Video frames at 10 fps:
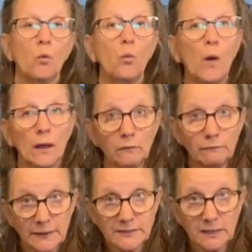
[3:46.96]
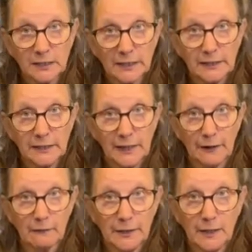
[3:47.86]
well-ventilated
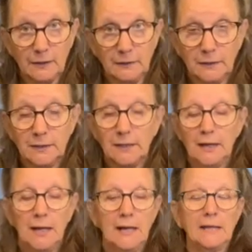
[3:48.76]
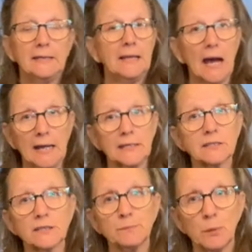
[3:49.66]
area, not
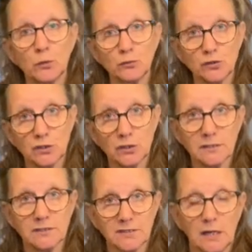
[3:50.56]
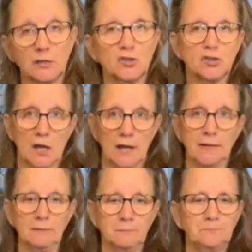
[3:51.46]
exposed to the
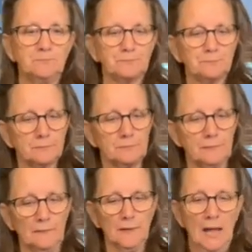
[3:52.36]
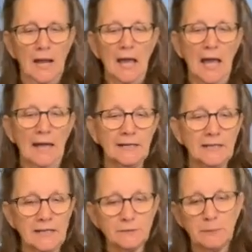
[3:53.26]
sunshine. And it
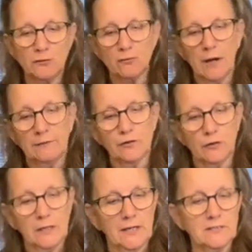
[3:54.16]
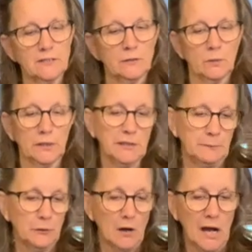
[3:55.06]
has been drying very nicely. You want to keep
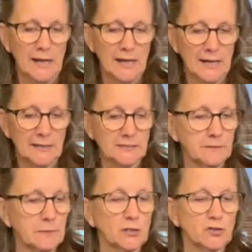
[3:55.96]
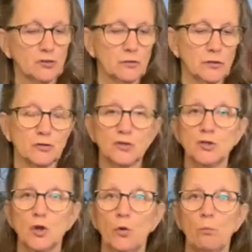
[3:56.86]
your eye on it to make sure there's
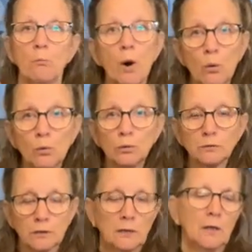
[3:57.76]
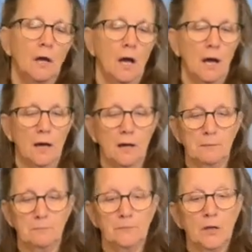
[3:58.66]
no mold.
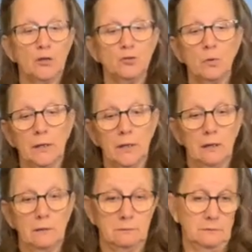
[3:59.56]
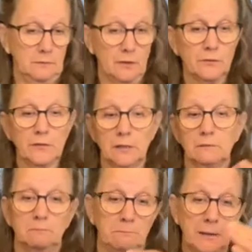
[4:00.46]
You want to, another thing,
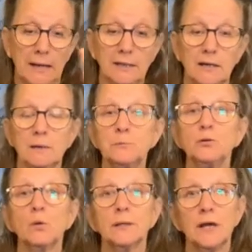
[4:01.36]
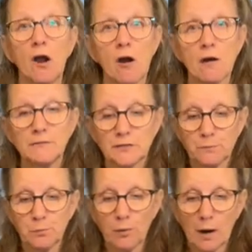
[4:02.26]
backing up, you want to harvest,
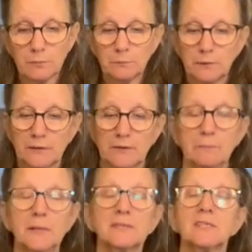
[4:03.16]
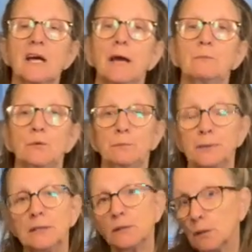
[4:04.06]
probably the best time would
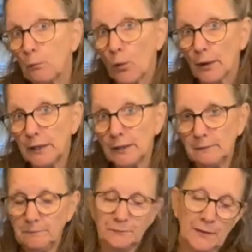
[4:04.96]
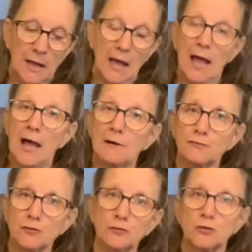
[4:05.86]
be in the morning
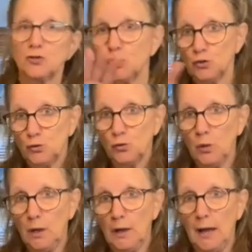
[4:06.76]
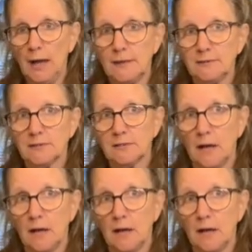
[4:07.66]
after the dew has